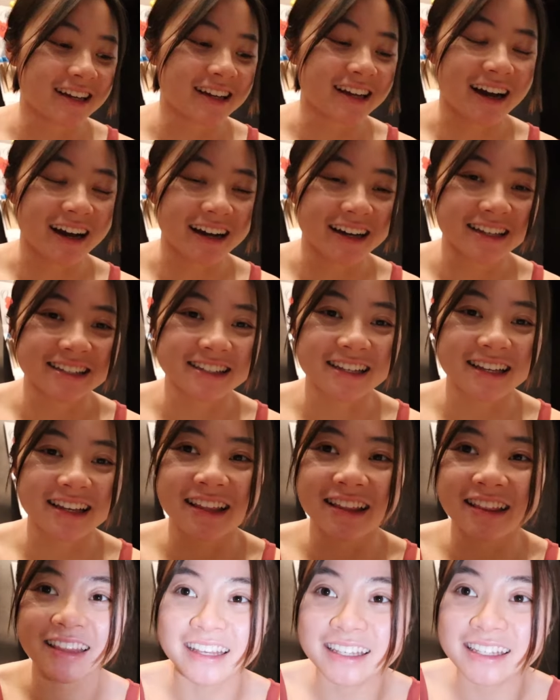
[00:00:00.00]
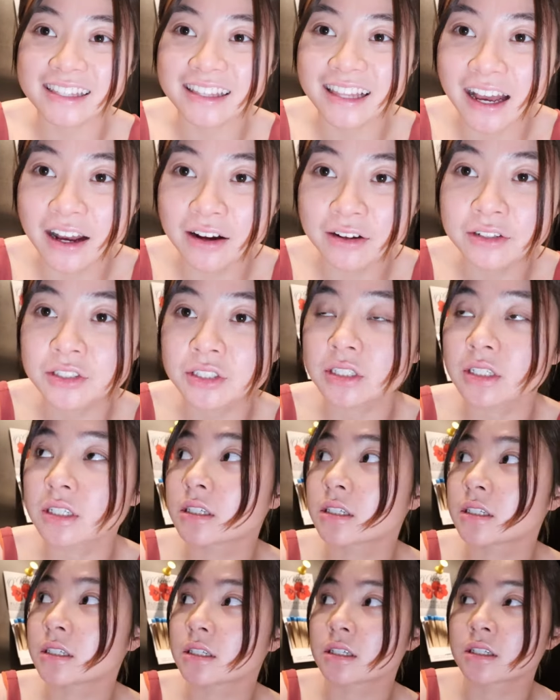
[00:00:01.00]
Guys, this lounge
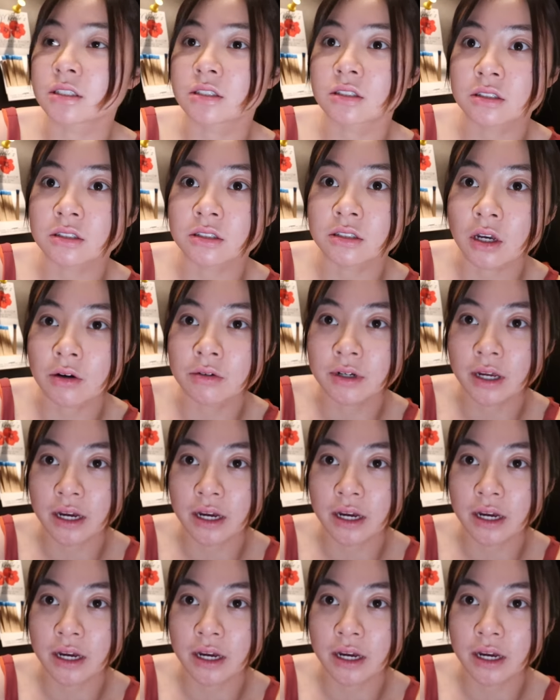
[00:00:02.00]
is so